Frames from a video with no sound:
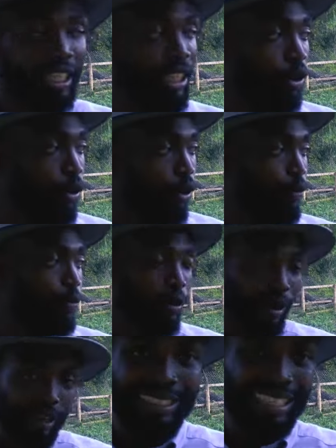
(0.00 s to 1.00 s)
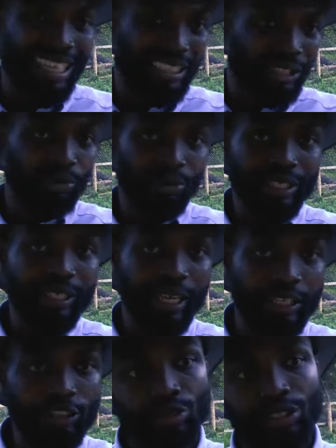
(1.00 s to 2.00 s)
The goal for us next week
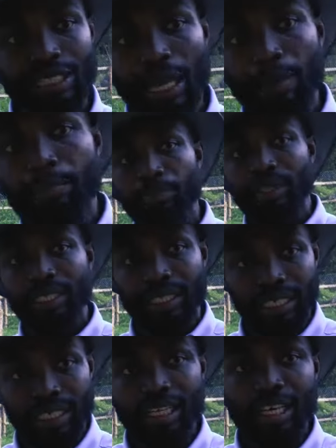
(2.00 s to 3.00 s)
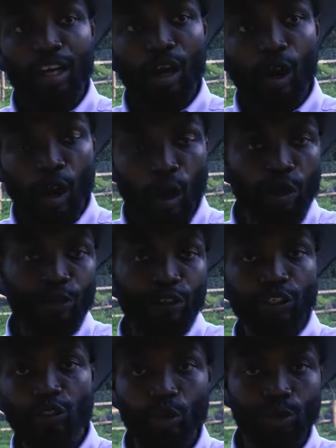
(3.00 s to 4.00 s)
is to start bringing all
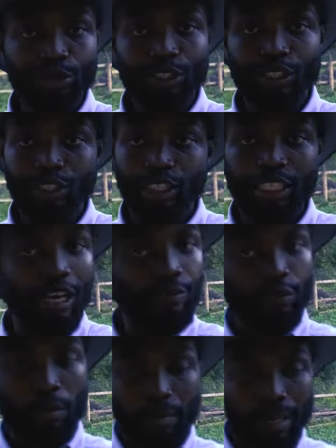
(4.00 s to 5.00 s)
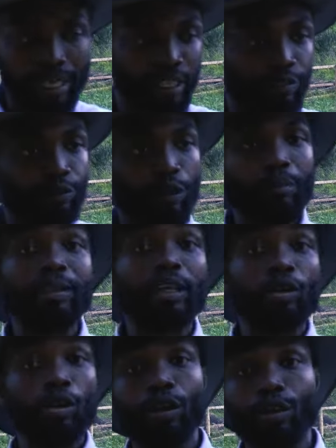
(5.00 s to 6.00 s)
these goats, either from Mali, from the
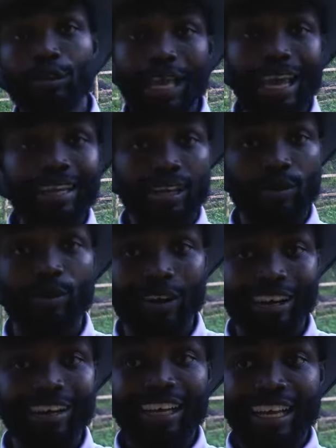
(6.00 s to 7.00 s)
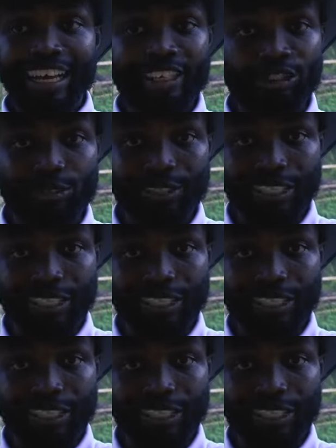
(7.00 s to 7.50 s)
north, anywhere, into